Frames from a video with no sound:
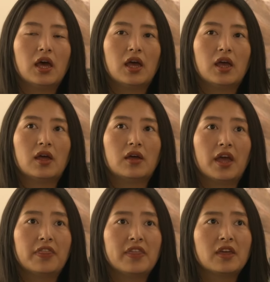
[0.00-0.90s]
Uh,
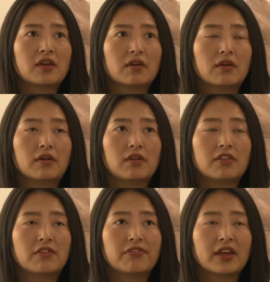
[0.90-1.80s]
I think
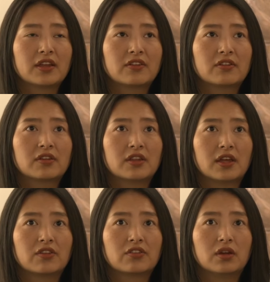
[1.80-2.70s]
the fact
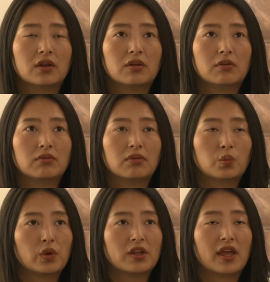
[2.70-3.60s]
that,
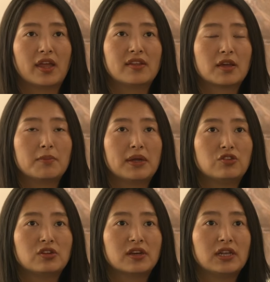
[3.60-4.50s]
as I
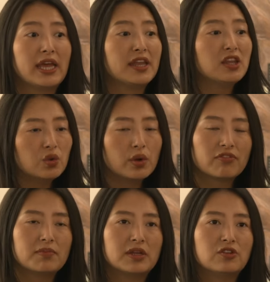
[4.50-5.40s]
mentioned earlier, and you
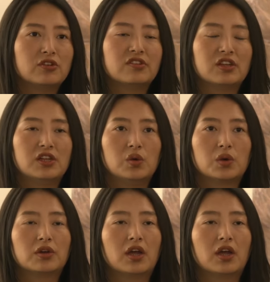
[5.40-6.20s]
have mentioned in your